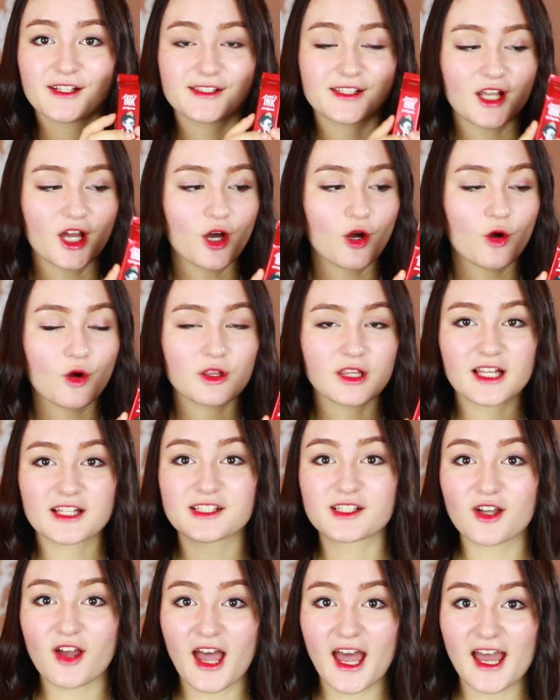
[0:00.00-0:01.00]
So
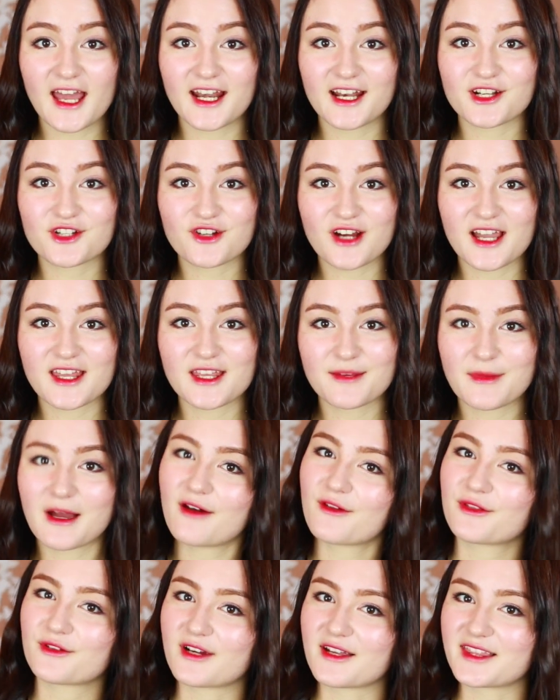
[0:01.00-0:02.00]
let's go ahead and try them
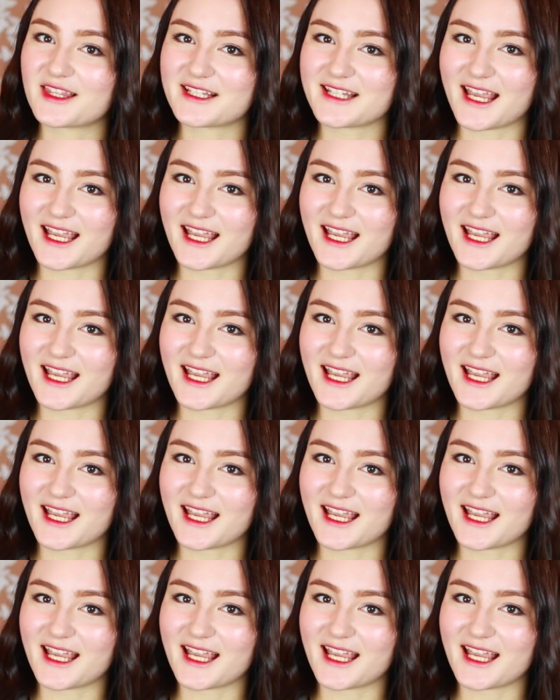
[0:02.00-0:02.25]
out throughout the